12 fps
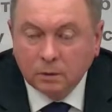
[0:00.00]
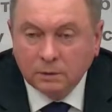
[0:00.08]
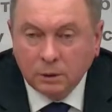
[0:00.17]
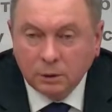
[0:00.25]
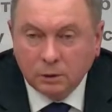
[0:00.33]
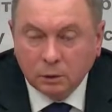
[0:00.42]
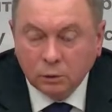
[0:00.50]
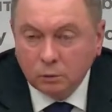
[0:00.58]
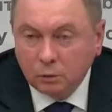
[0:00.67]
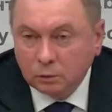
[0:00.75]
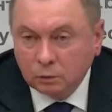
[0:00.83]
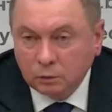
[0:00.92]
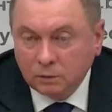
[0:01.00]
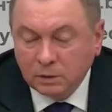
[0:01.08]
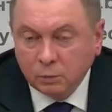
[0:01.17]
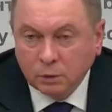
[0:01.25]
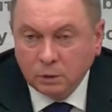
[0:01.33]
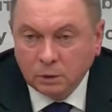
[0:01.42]
wait and see
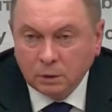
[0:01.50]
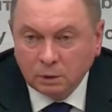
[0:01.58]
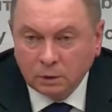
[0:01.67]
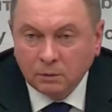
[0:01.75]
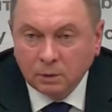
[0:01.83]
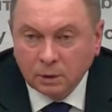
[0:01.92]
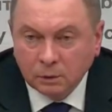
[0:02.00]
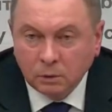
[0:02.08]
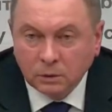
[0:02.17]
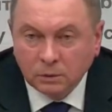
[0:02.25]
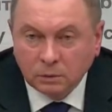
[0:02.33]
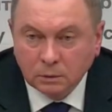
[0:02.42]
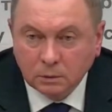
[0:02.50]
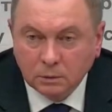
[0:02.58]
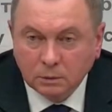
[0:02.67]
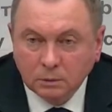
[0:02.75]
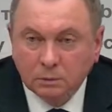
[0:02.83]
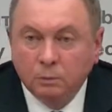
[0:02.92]
what results this
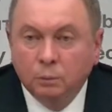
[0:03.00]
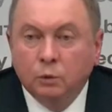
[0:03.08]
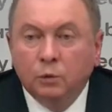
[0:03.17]
meeting